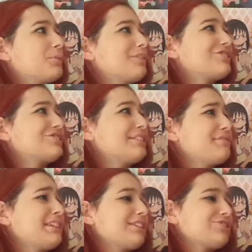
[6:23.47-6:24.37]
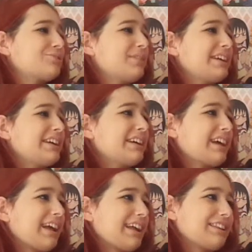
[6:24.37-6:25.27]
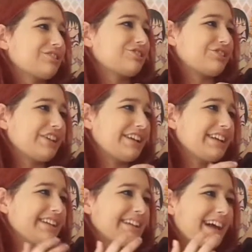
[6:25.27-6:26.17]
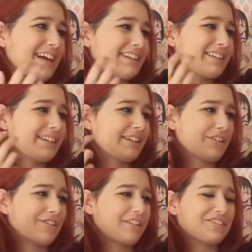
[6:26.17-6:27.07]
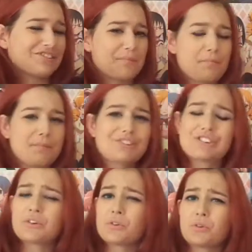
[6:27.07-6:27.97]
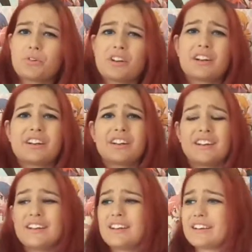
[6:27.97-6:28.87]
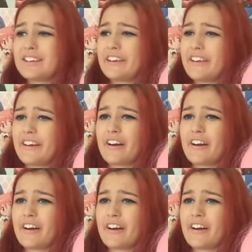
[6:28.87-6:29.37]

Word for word: receiving this wig and seeing that there is a missing look, there